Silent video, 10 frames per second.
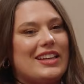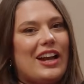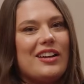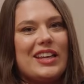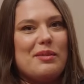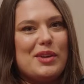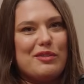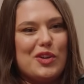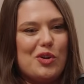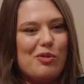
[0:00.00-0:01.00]
the Care and Keeping
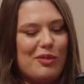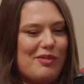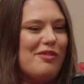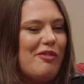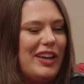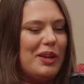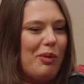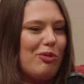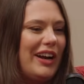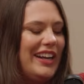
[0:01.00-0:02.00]
of You
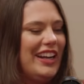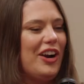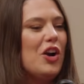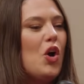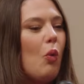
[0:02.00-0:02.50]
available right here,